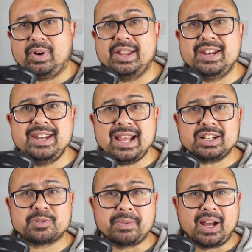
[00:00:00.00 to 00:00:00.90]
the
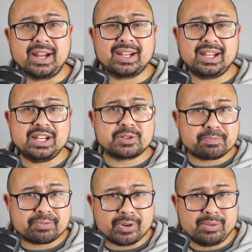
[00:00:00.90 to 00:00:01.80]
next bike is
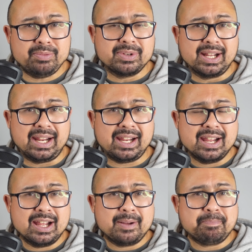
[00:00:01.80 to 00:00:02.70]
probably
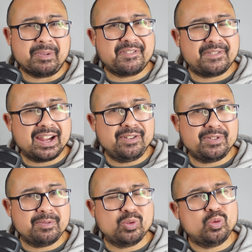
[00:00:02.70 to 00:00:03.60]
my
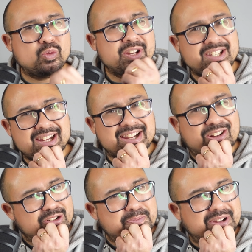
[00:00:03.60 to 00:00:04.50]
favourite. Oh, is it? It
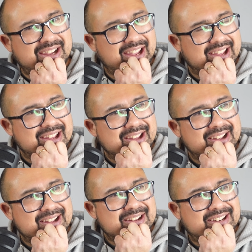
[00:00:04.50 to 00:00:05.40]
could be.
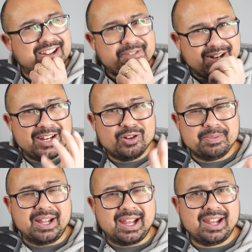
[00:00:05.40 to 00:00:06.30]
Definitely up
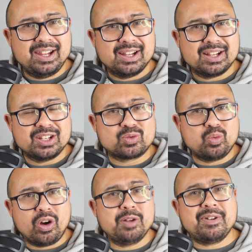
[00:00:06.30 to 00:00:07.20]
there as
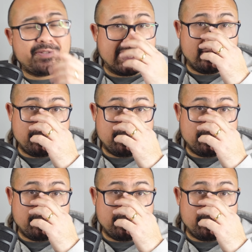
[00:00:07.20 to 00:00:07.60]
one of my favourite